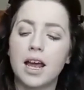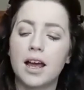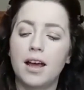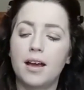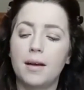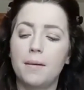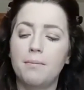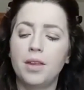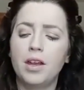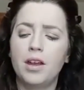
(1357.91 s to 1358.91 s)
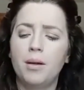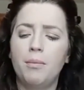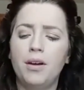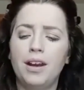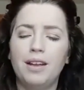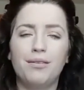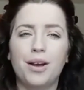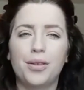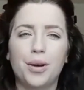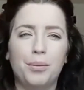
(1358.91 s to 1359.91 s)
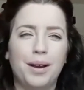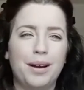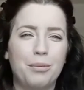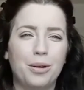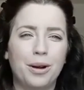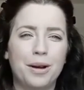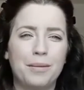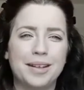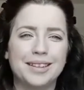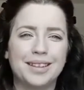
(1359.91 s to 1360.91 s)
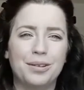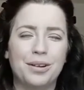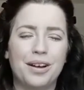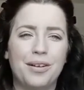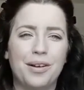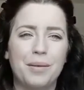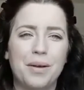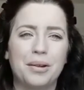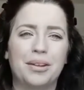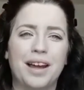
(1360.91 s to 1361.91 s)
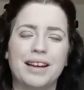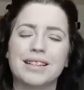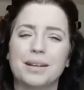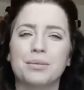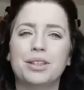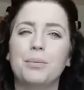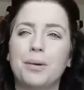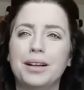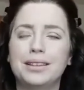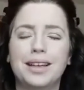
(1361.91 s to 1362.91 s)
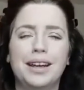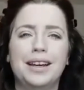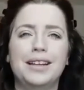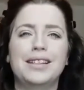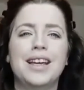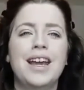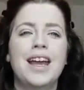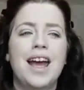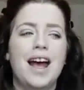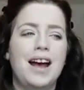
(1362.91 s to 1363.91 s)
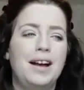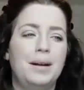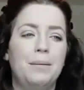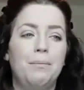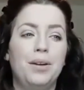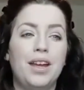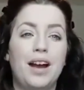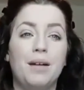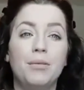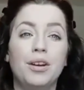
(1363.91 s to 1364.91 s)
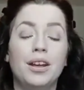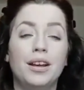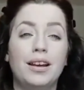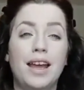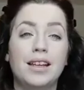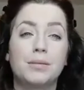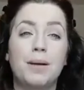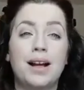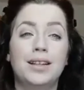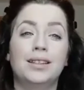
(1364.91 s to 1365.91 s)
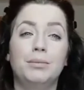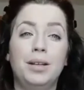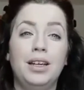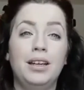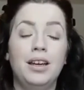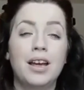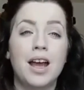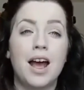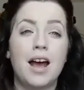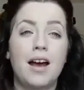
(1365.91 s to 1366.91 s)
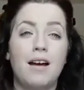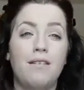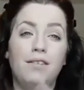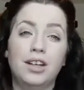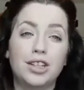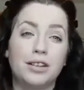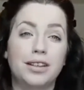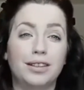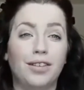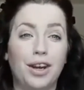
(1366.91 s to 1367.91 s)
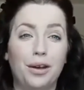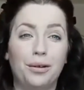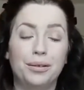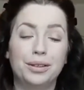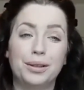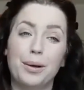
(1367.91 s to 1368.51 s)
But if not, there'll be a lot more coming soon all about that. I'm super excited. But yeah, I'm going to let past me finish out this video.